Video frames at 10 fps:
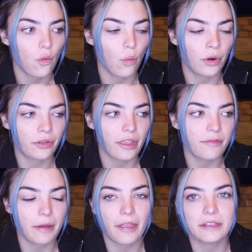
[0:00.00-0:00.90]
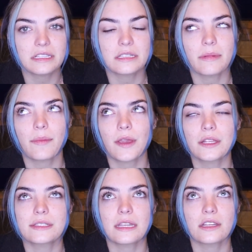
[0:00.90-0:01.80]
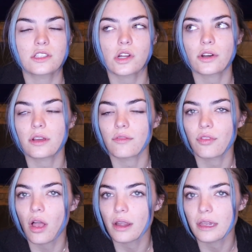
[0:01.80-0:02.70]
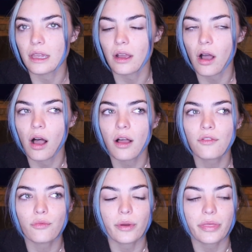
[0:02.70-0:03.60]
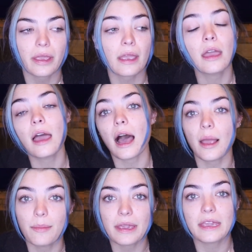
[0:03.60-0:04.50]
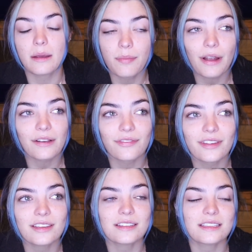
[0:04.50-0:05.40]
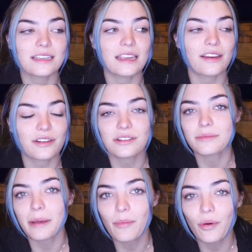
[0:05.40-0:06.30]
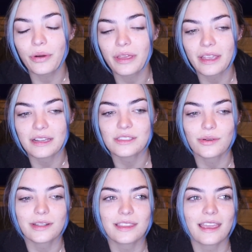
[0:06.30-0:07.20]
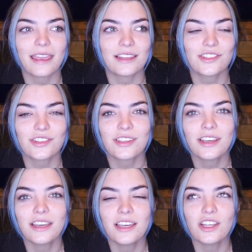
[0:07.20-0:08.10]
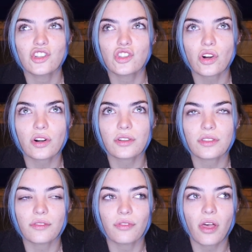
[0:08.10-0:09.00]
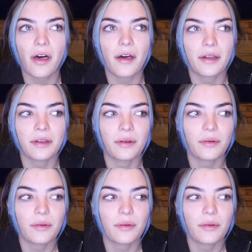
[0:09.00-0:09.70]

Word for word: work life balance is maybe instead of starting vlogging off with like, I'm making breakfast and here's my morning sort of thing, it's just start the vlog